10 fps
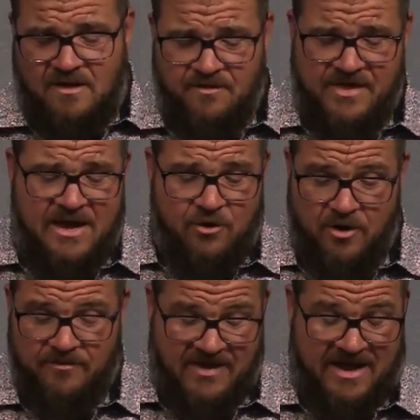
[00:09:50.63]
they,
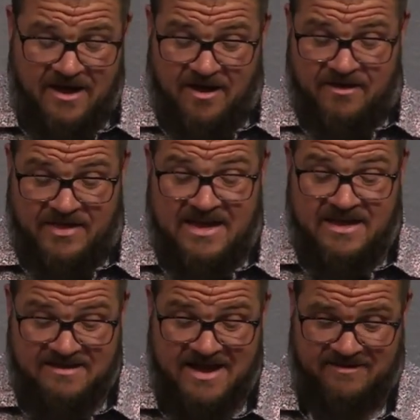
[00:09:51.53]
they, uh, they
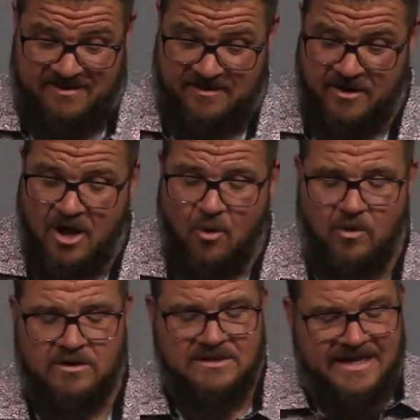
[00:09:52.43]
connected.
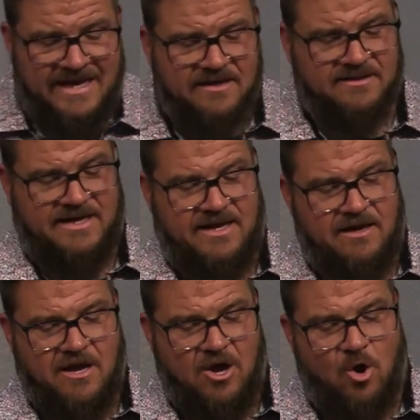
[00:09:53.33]
Well,
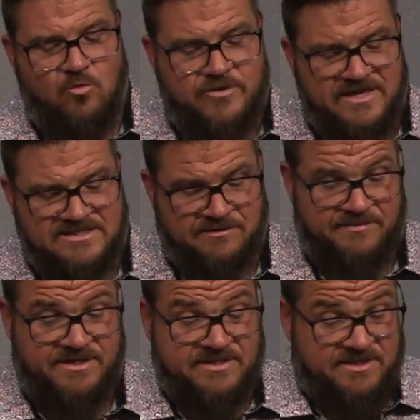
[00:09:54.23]
legally,
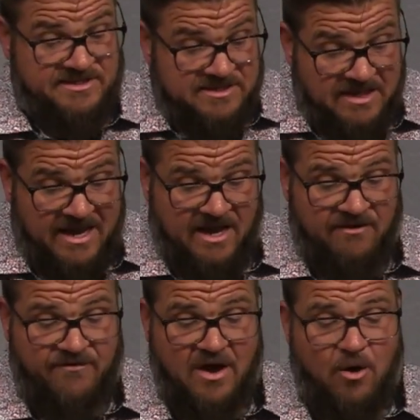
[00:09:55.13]
Onesimus, the
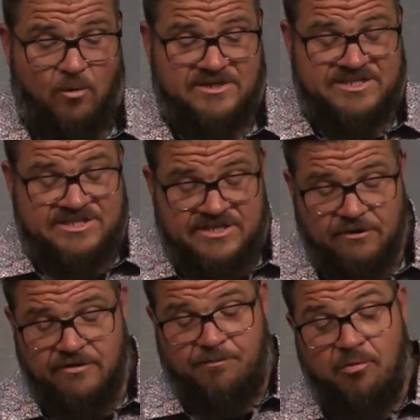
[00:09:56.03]
slave, was
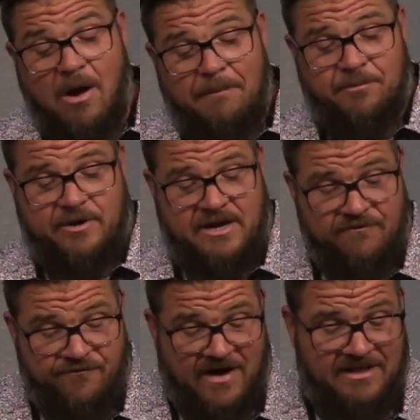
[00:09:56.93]
still the property
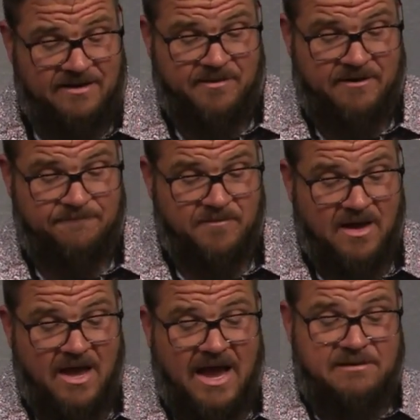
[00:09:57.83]
of Philemon.
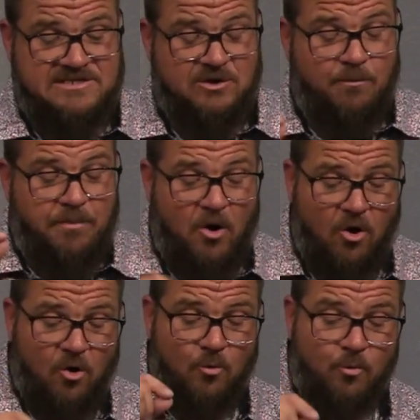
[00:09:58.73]
And so Paul